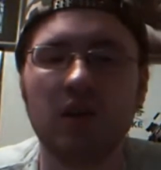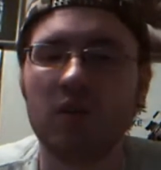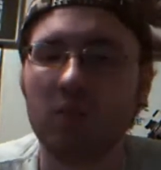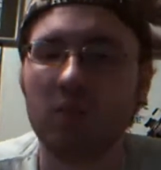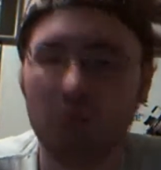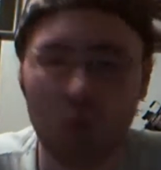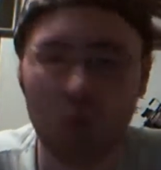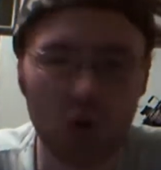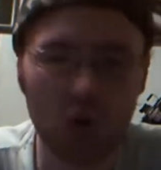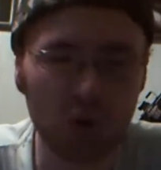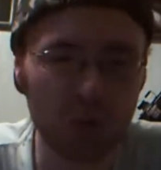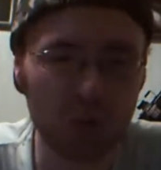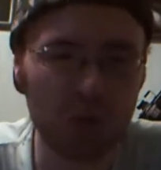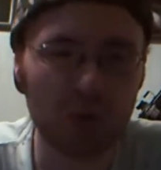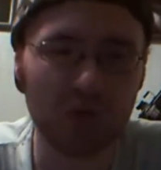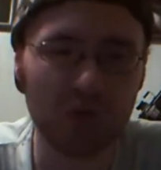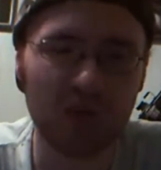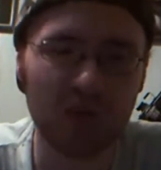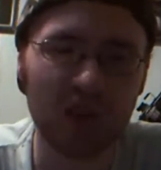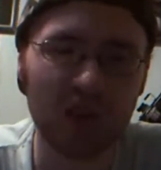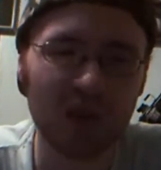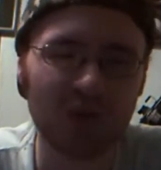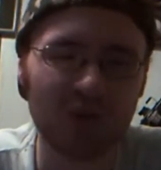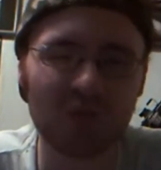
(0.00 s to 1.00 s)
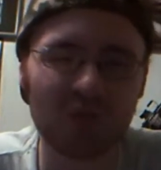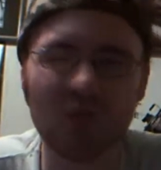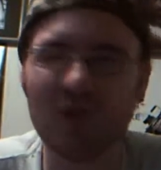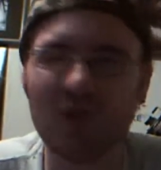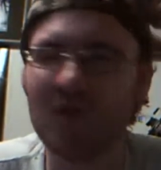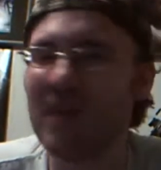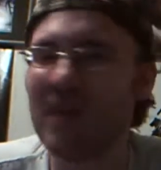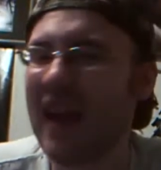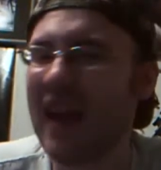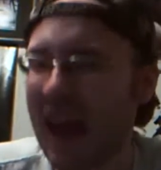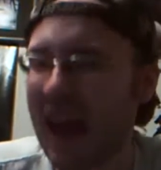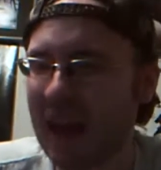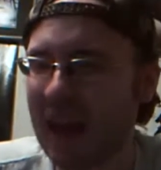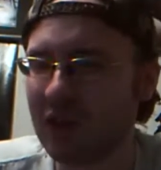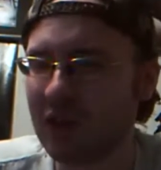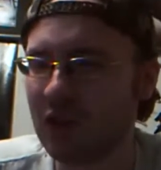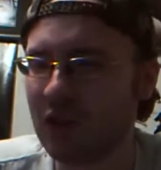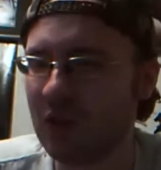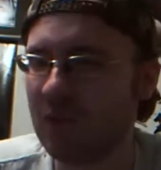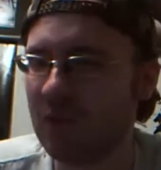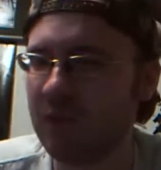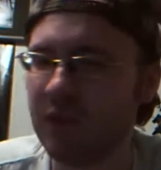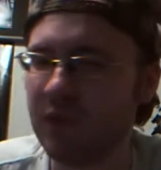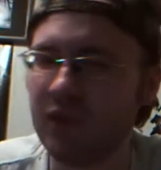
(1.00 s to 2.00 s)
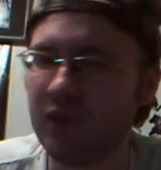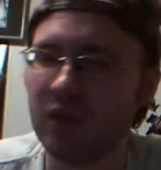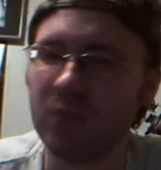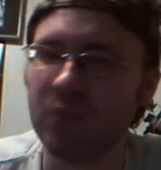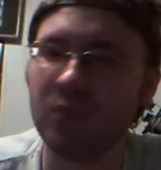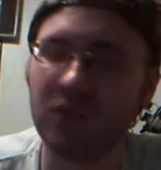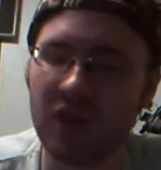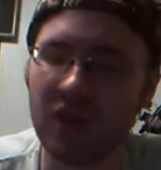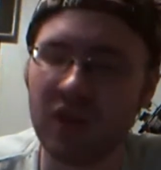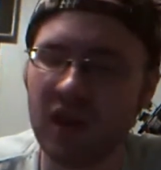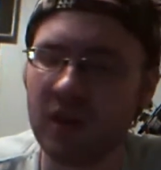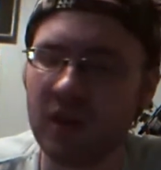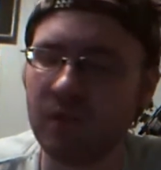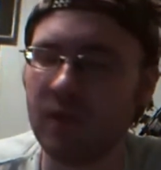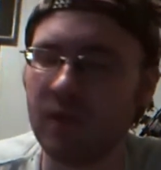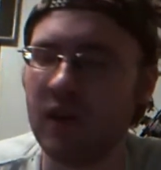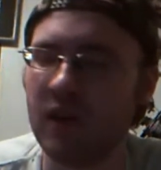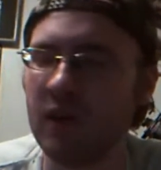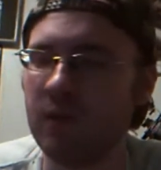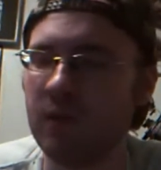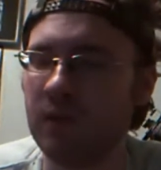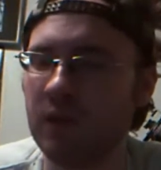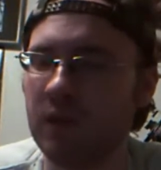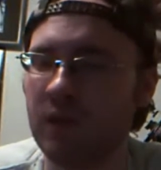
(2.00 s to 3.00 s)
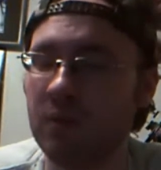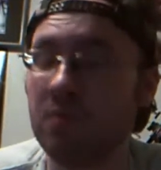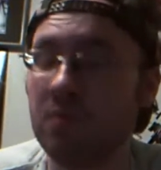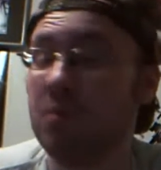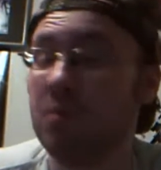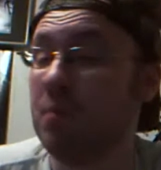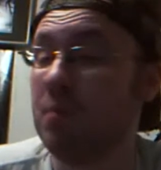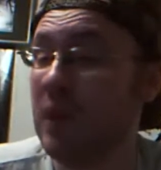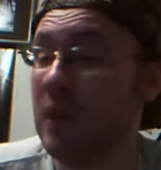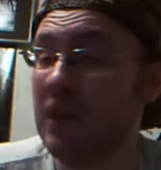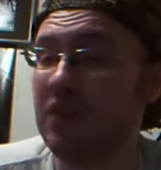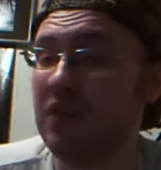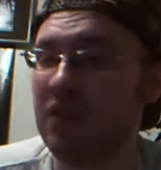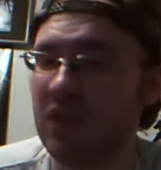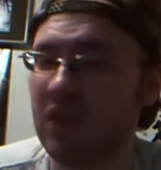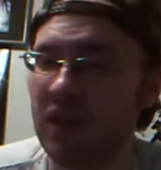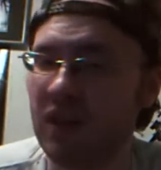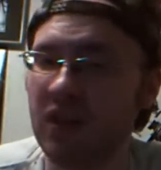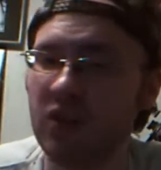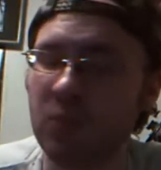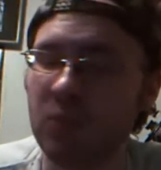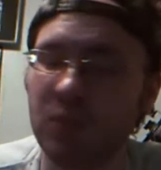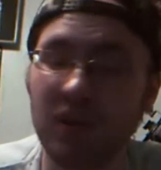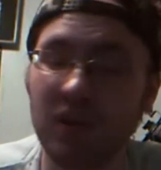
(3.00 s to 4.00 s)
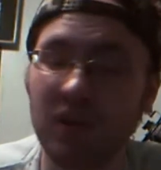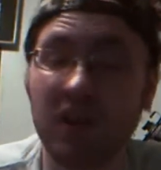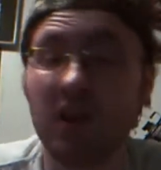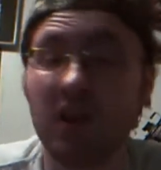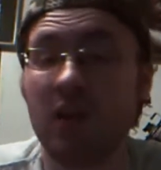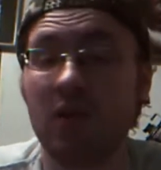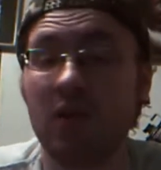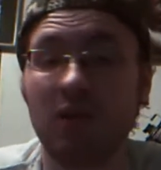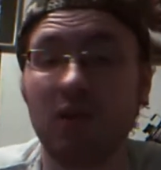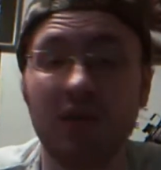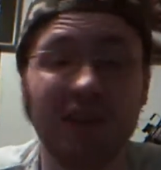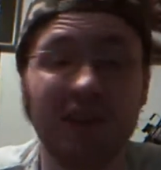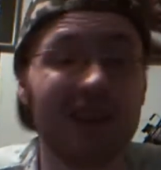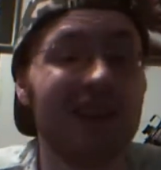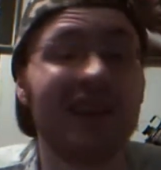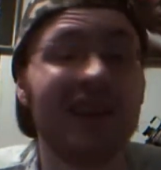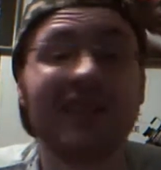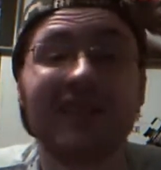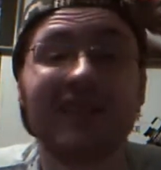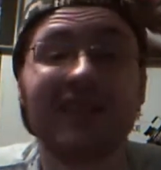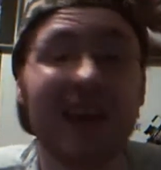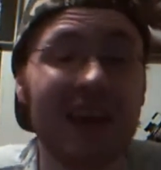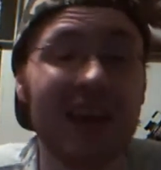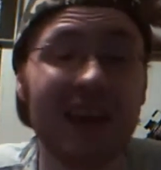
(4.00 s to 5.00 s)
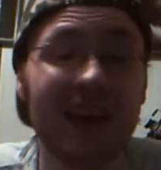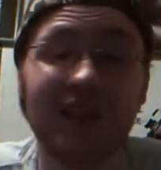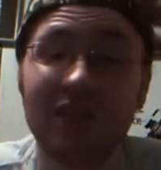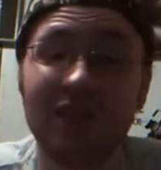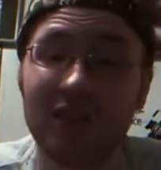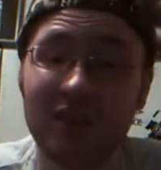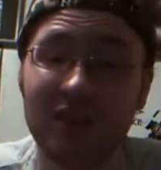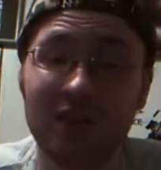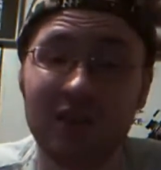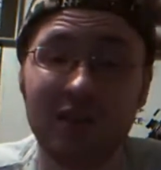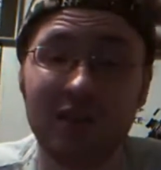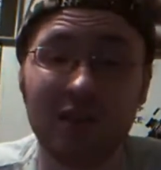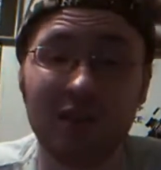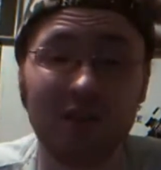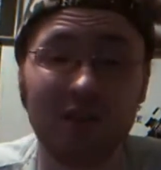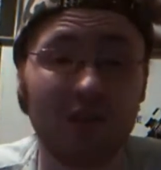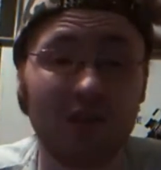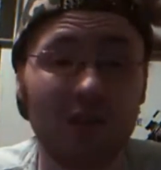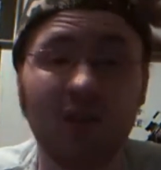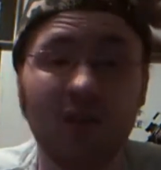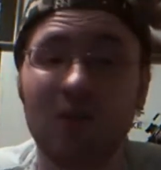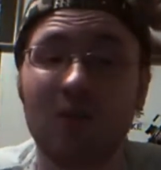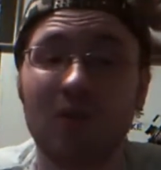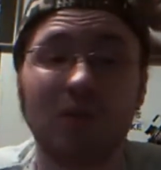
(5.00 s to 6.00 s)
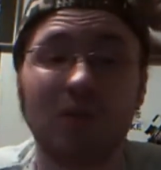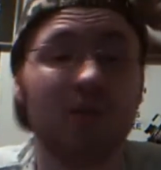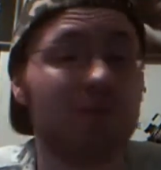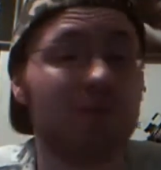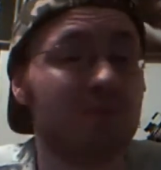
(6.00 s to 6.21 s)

Most people say it's more of an action film, sci-fi film. Makes sense, but hell, it's Aliens. So,